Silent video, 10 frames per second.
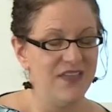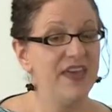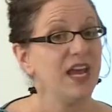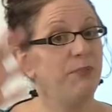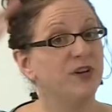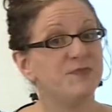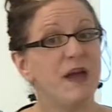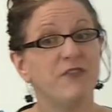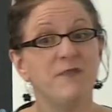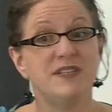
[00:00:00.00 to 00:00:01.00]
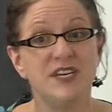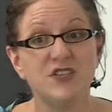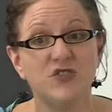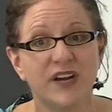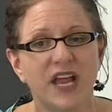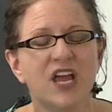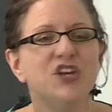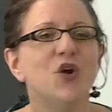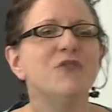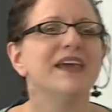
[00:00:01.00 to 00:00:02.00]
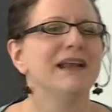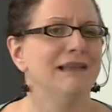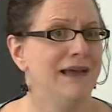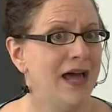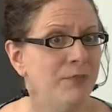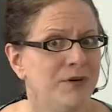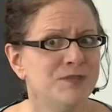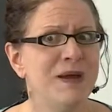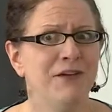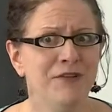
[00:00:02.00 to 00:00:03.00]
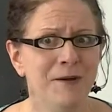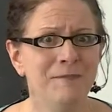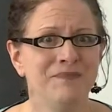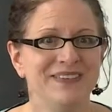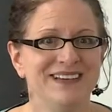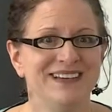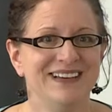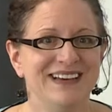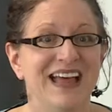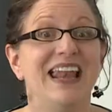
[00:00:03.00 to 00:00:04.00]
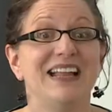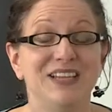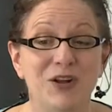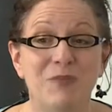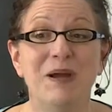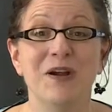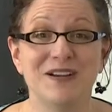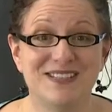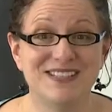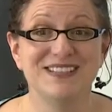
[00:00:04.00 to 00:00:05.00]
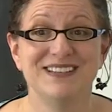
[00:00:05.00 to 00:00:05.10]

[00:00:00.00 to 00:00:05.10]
They get pushback from the district. You know they get a lot of pushback from? Latino parents.